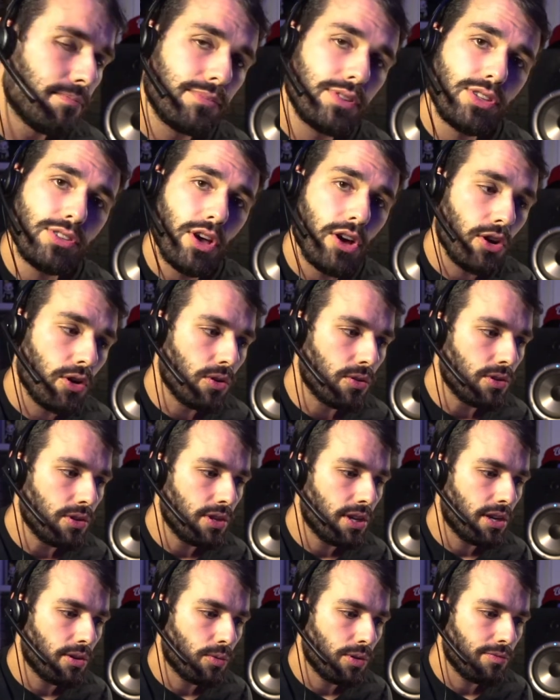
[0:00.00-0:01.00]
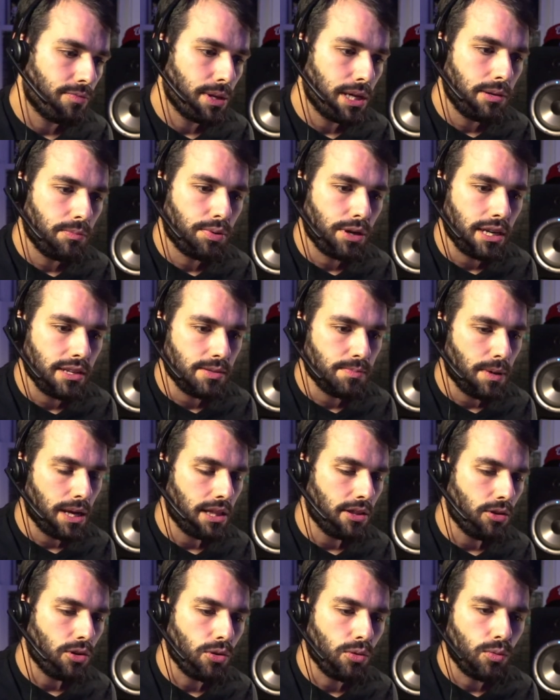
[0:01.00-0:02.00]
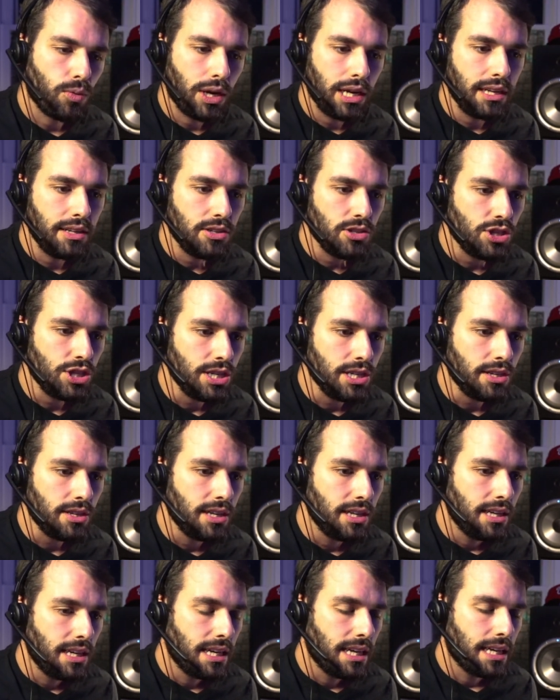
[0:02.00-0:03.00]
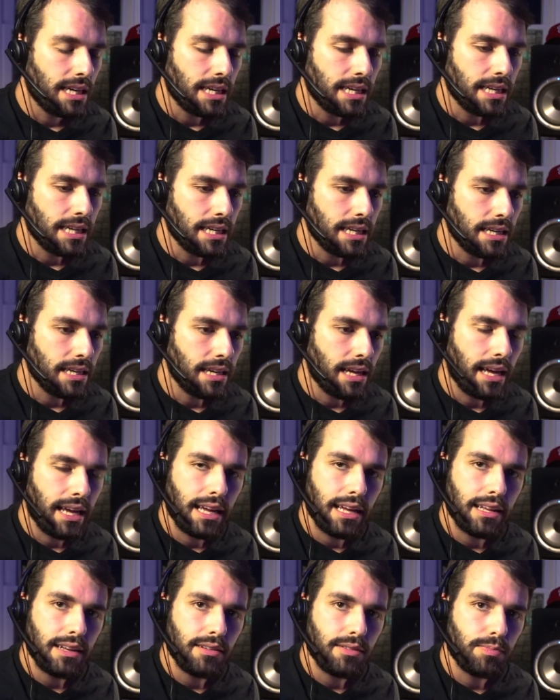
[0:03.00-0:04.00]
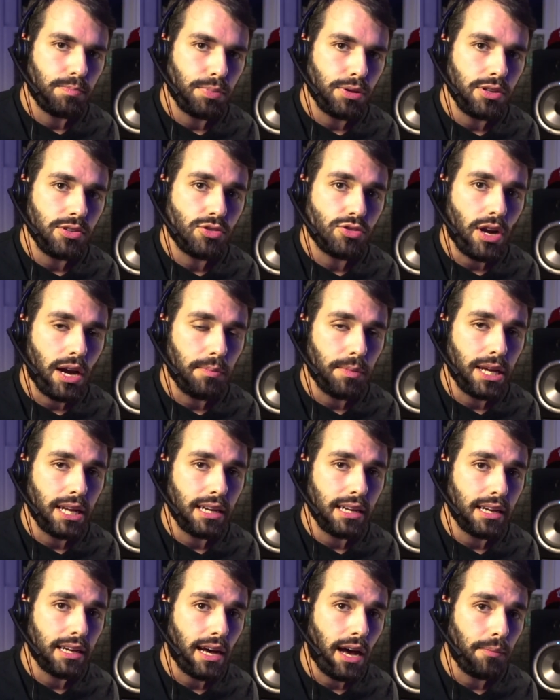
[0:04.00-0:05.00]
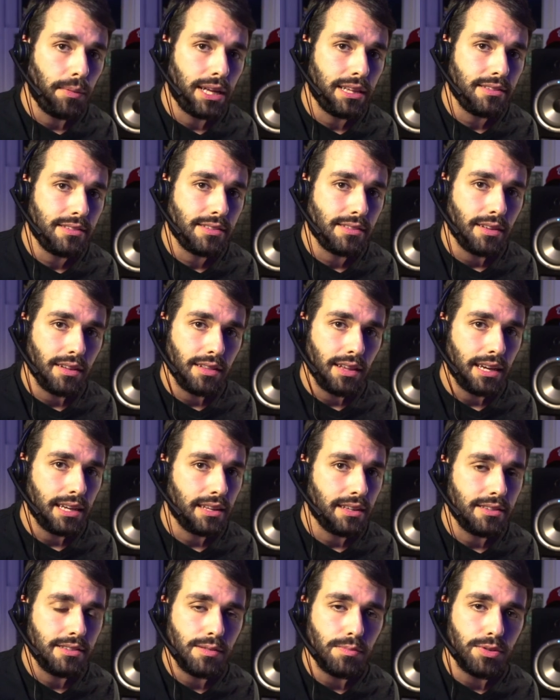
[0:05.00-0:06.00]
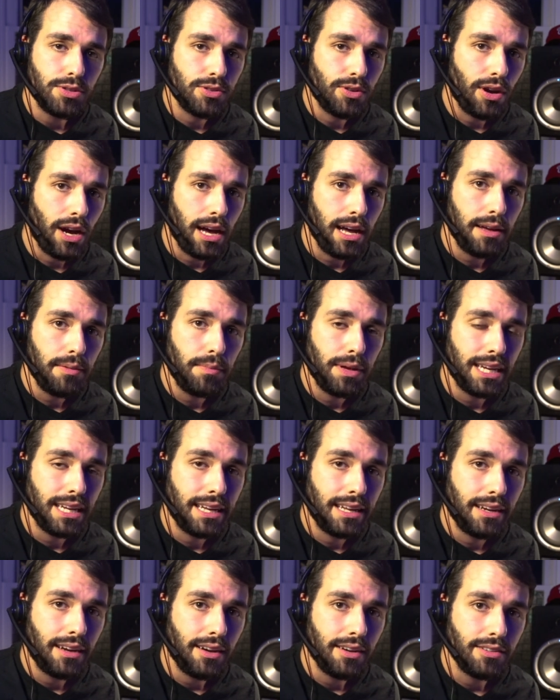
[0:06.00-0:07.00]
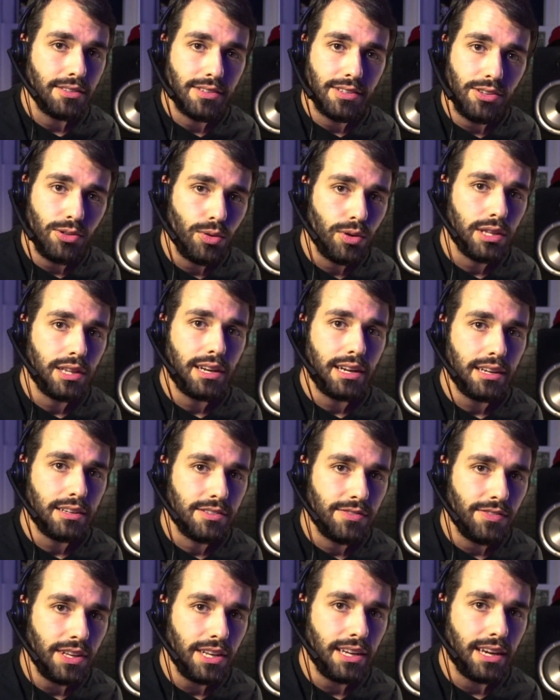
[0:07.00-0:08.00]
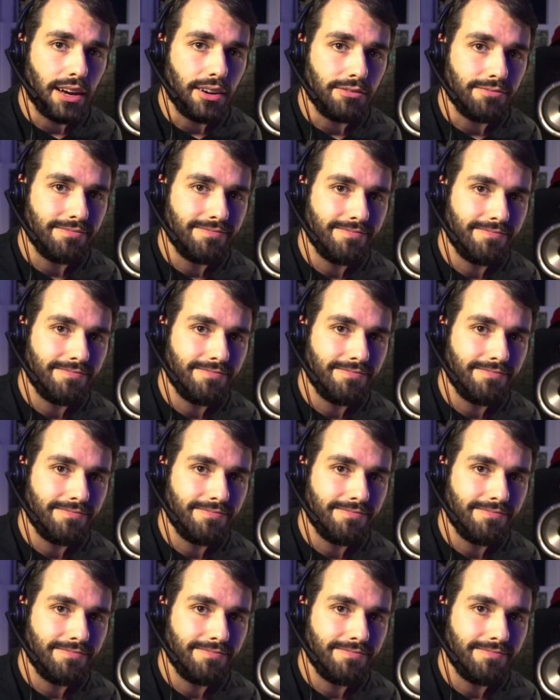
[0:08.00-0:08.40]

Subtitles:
So you know, we've been impressed by the whole range here, and please drop me any comments, like and subscribe, and I'll see you on the next video.